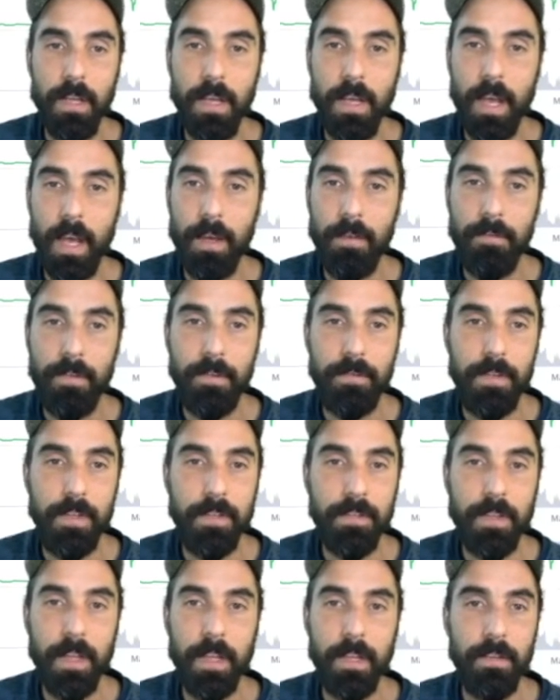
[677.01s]
at 50
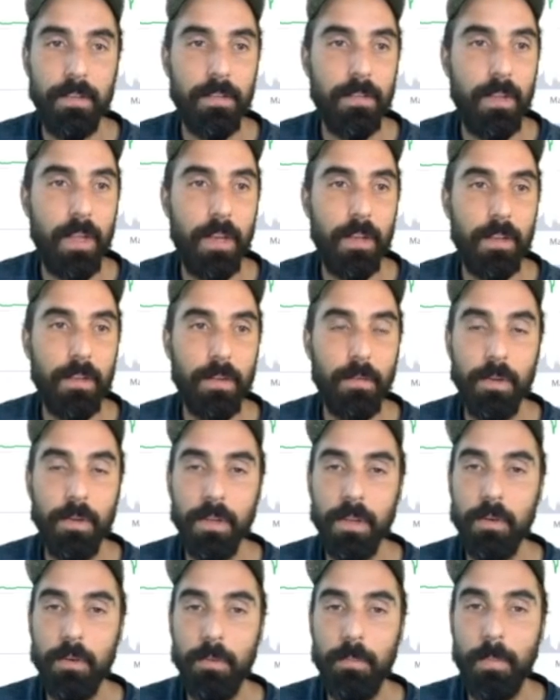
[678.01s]
cents, then it's a
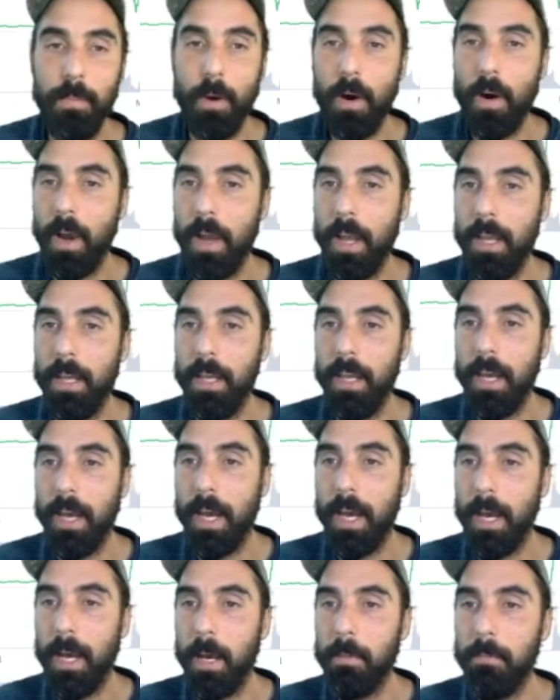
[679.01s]
really good buy
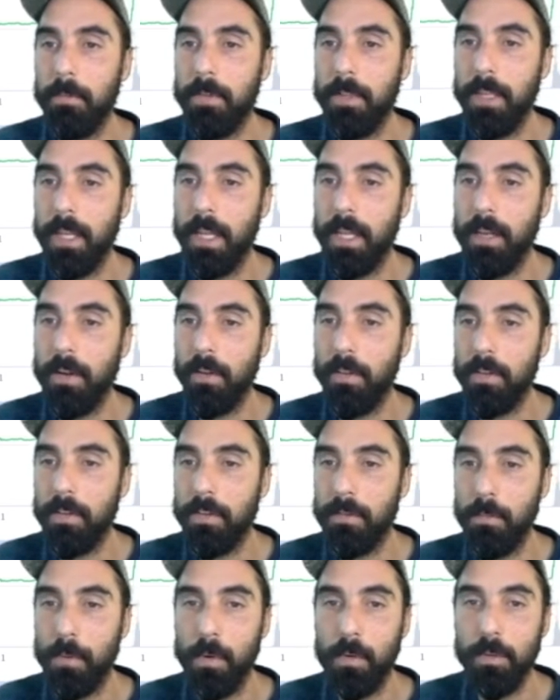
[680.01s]
to get in on this
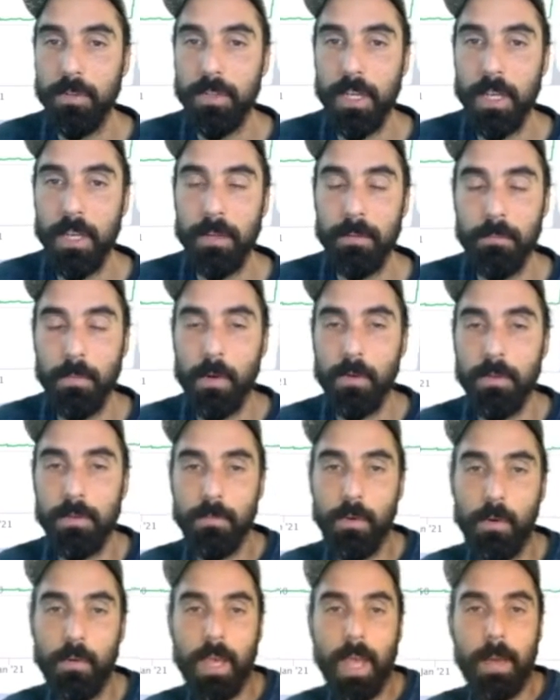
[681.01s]
small
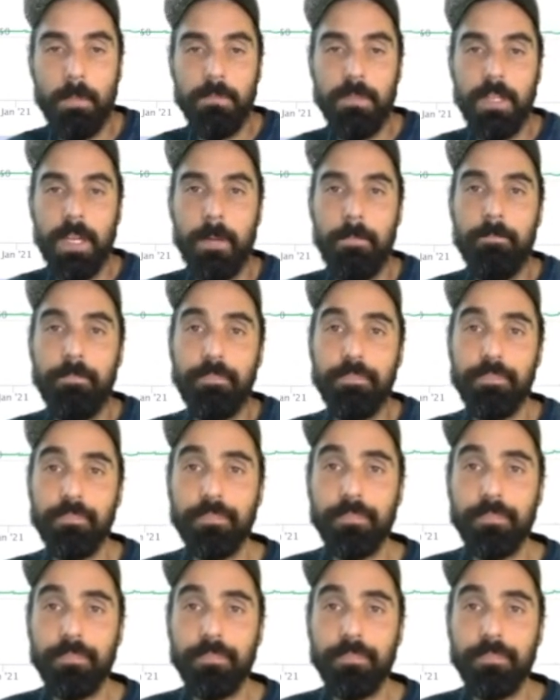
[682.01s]
cap gem.